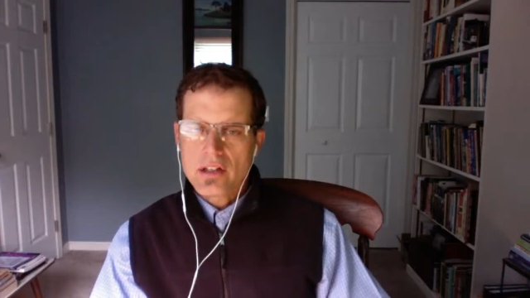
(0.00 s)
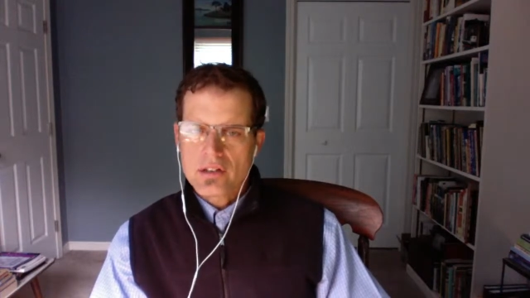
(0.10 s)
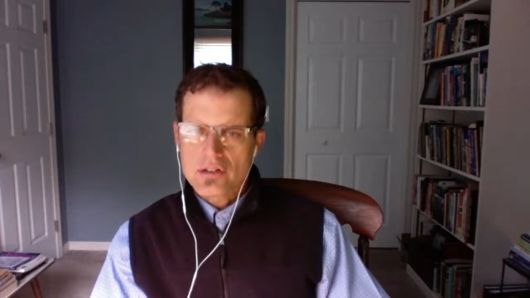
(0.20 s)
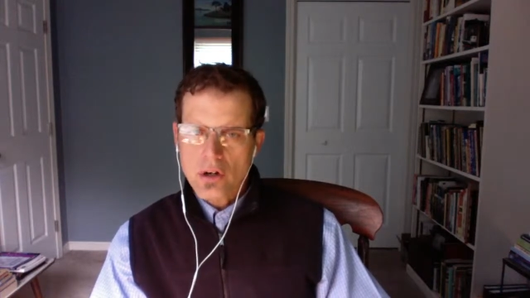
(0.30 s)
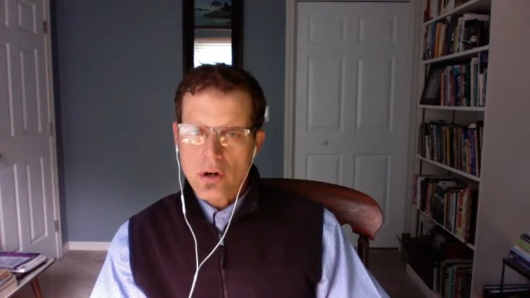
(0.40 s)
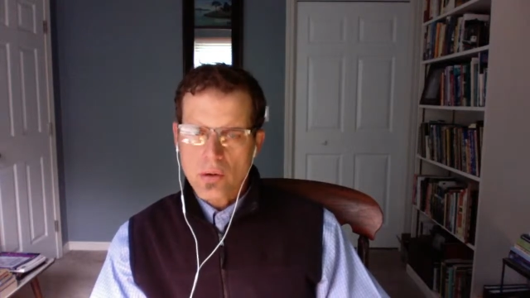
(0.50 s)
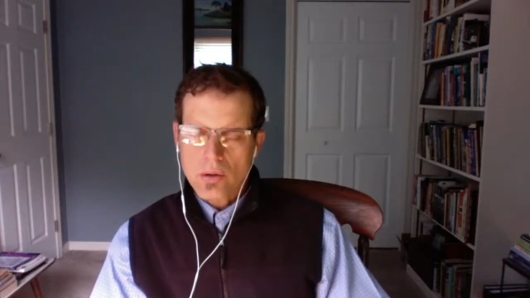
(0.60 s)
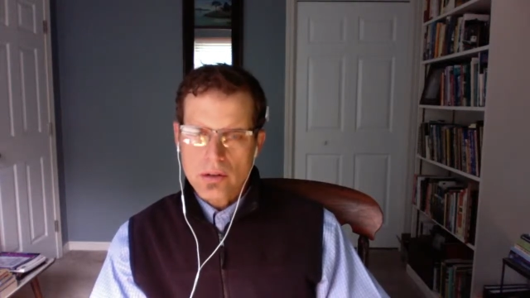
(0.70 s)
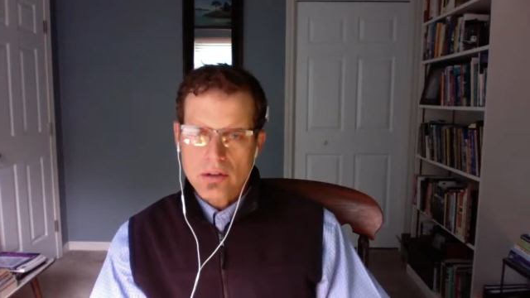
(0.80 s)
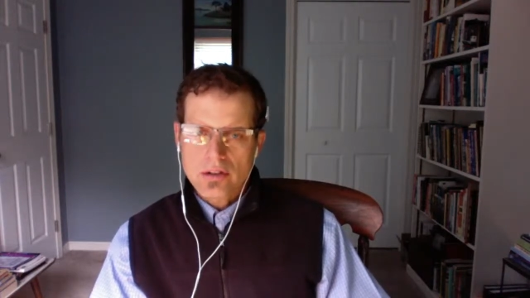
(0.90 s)
So
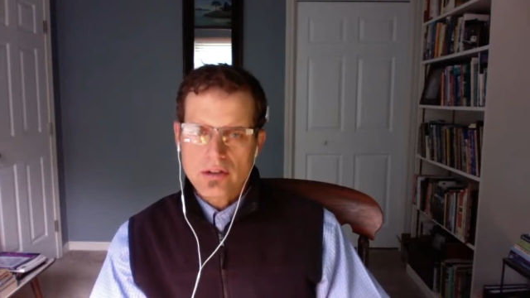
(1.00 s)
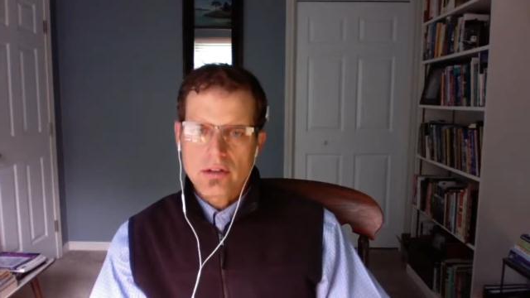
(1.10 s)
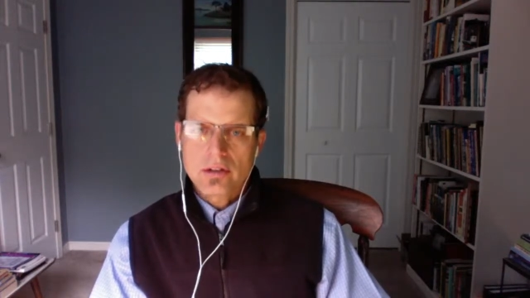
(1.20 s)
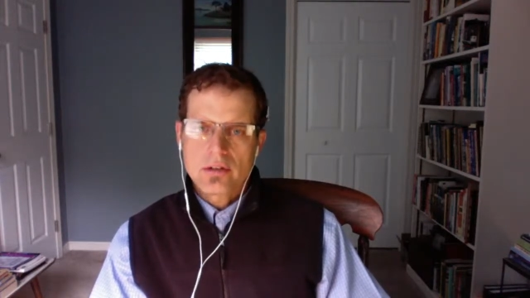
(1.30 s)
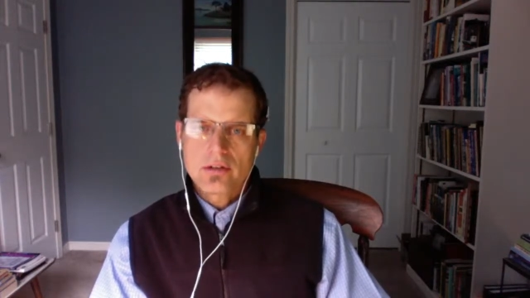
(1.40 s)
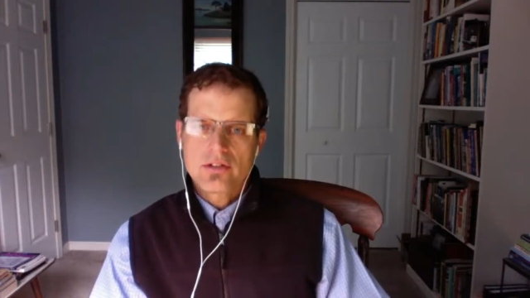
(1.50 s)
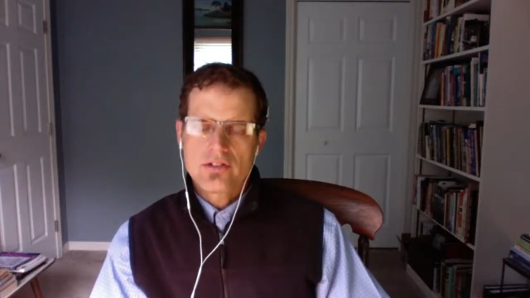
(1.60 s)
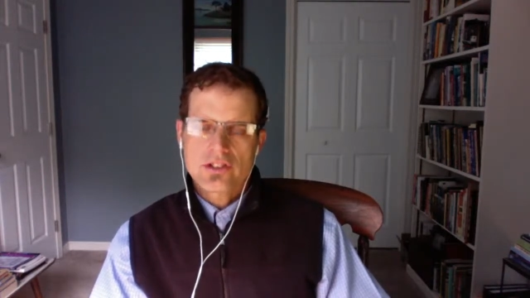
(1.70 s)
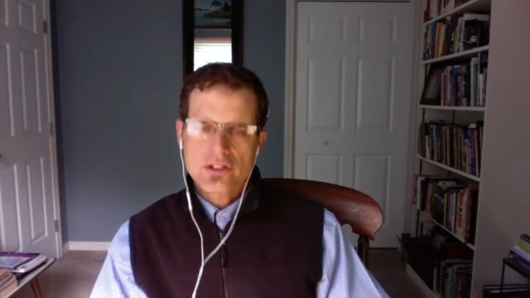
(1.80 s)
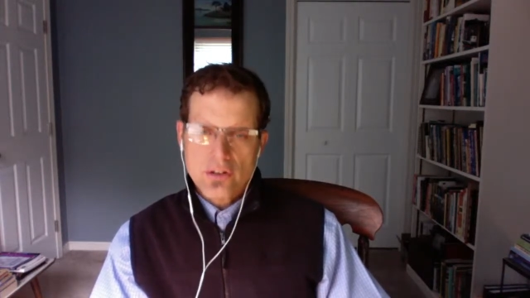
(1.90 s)

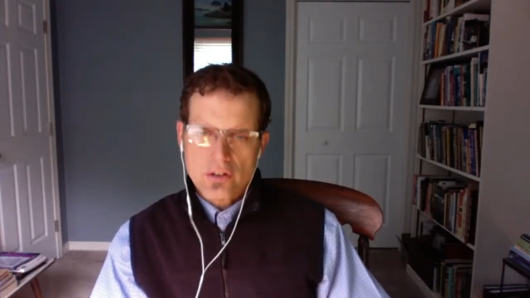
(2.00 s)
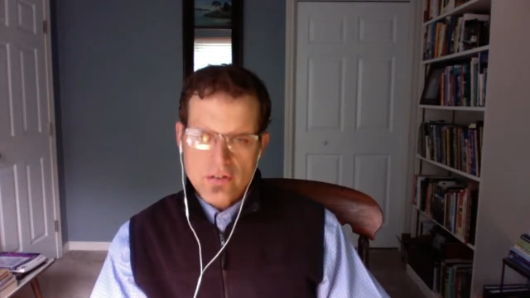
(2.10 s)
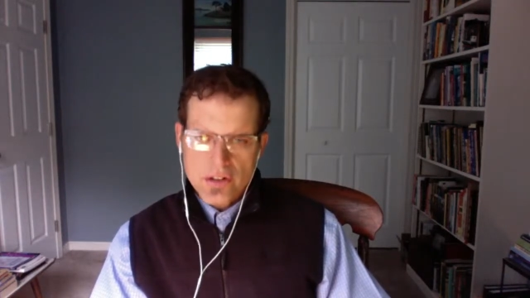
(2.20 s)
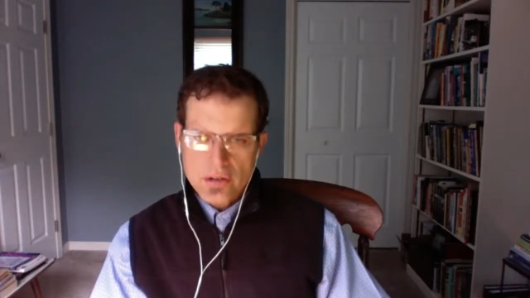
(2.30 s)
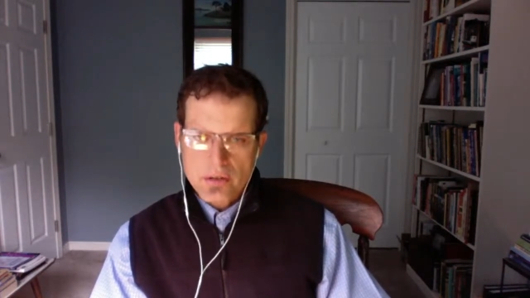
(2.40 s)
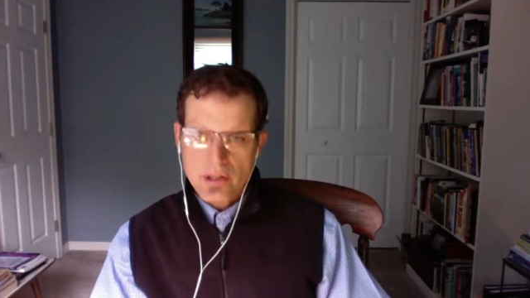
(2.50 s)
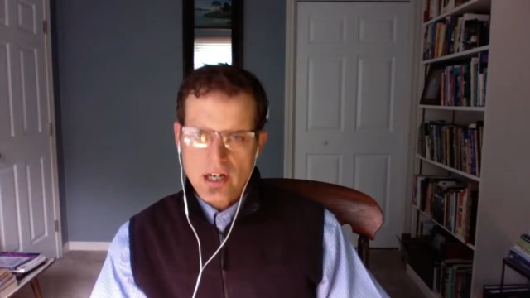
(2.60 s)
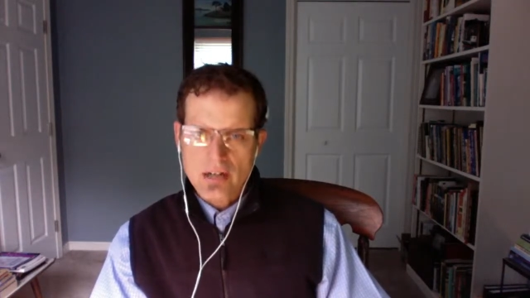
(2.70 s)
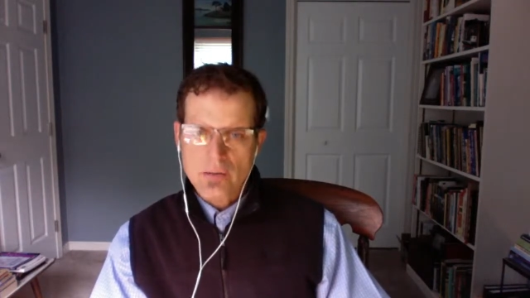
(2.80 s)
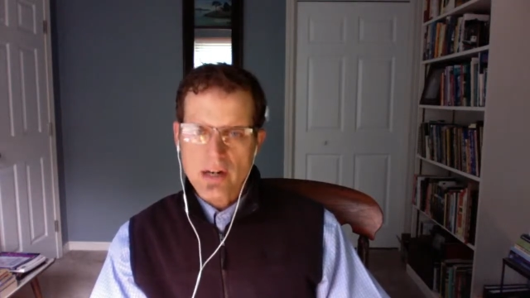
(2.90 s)
just to review,
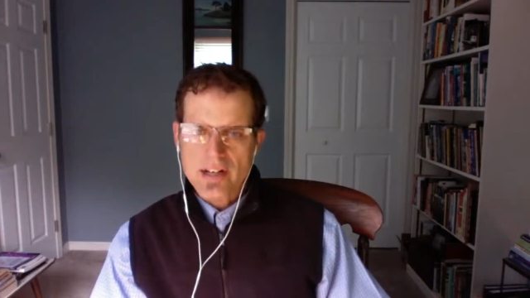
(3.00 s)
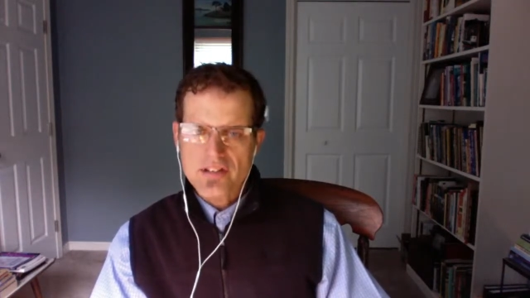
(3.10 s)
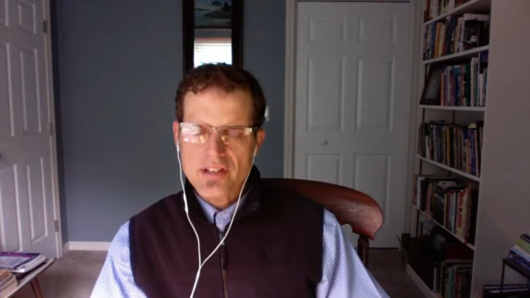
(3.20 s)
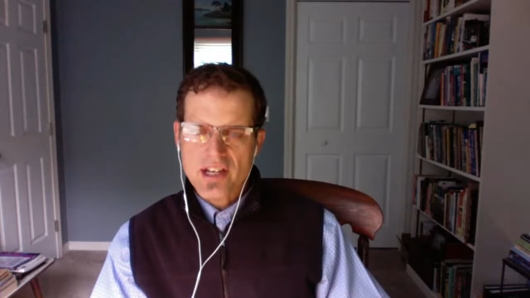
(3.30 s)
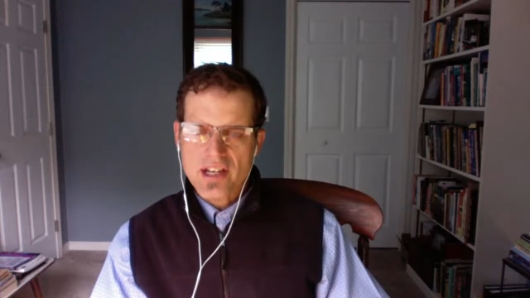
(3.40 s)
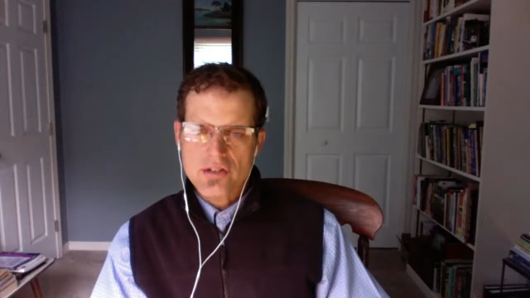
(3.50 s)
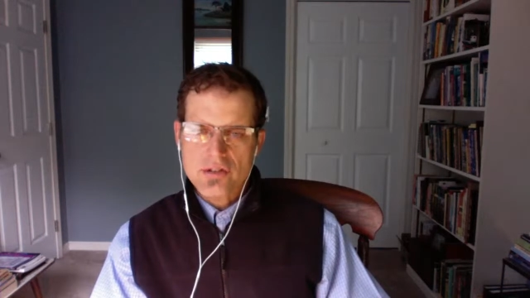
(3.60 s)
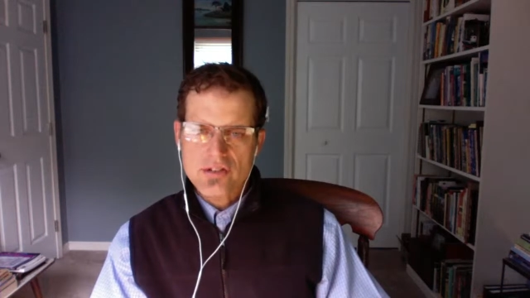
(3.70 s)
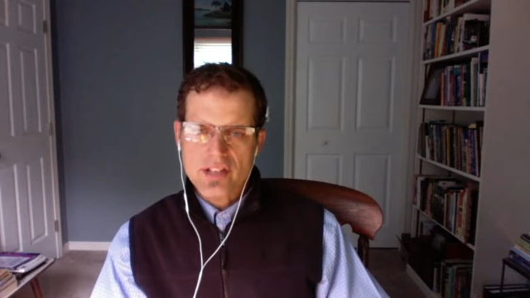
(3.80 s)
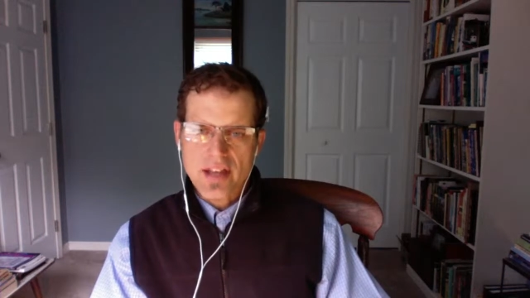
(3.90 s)
on Wednesday,
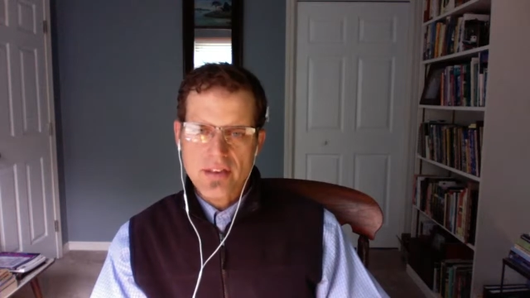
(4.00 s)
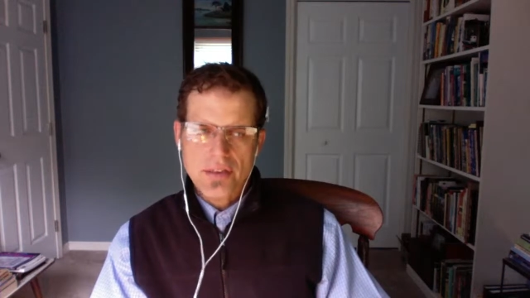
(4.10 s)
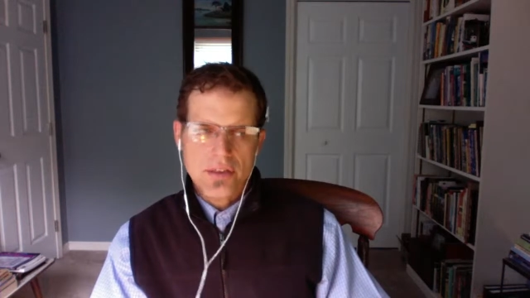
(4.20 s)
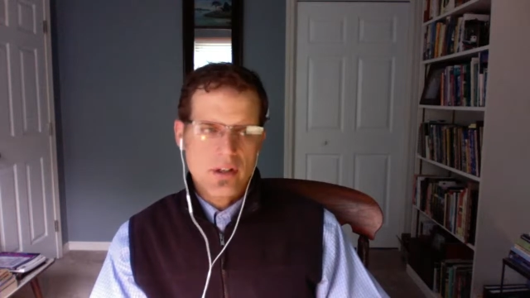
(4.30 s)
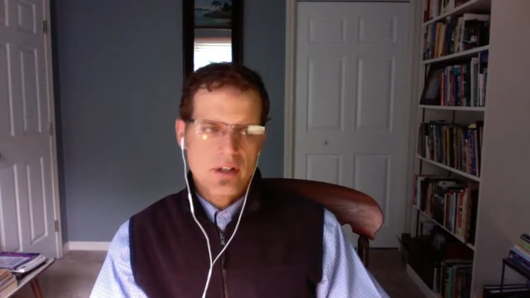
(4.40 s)
June 10th,